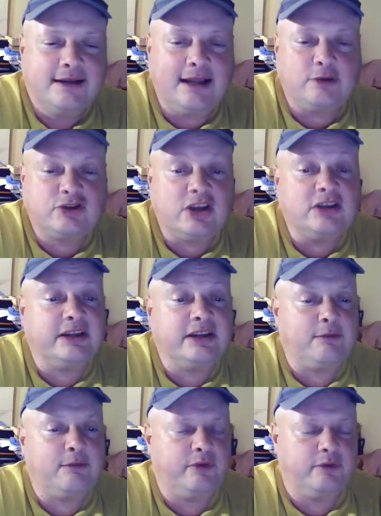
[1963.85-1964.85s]
Now suddenly
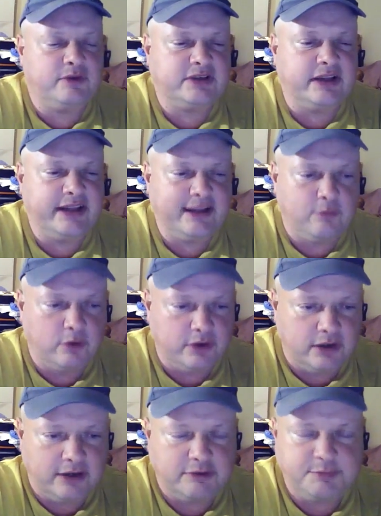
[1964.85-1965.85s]
they
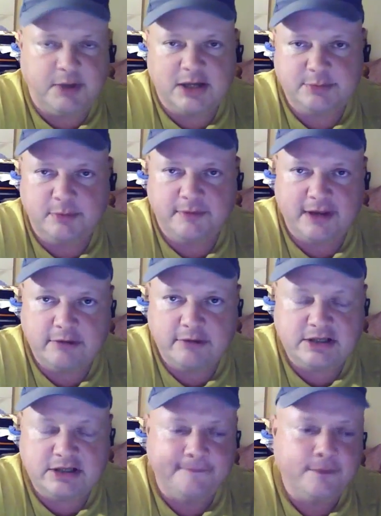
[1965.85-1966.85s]
want an Irish passport for that
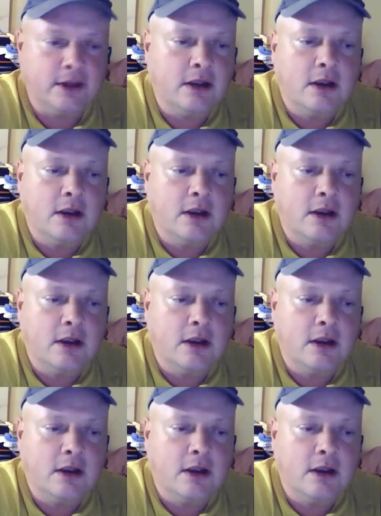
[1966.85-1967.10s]
reason.